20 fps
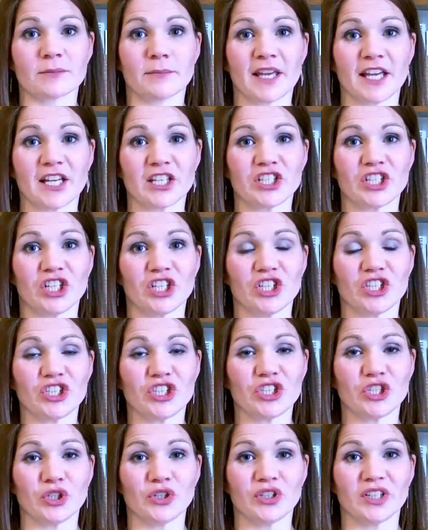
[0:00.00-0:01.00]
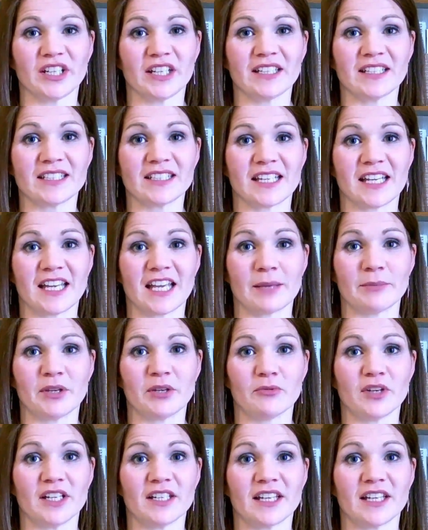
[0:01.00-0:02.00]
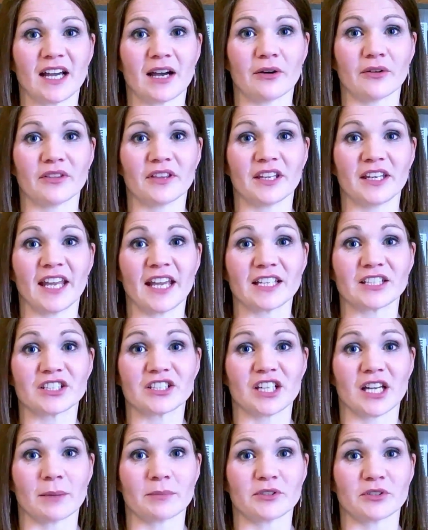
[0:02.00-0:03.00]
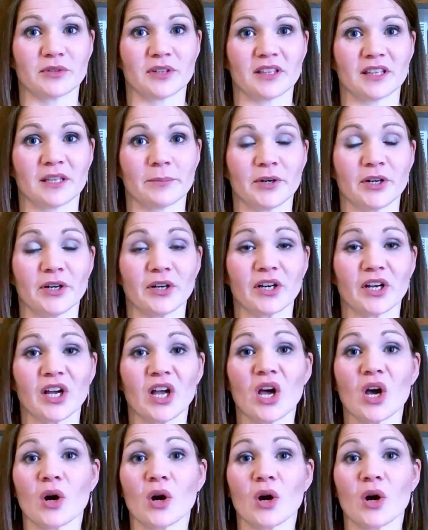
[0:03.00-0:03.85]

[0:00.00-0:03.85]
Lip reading: make sure you tune in to hear me read out the next chapter in the book,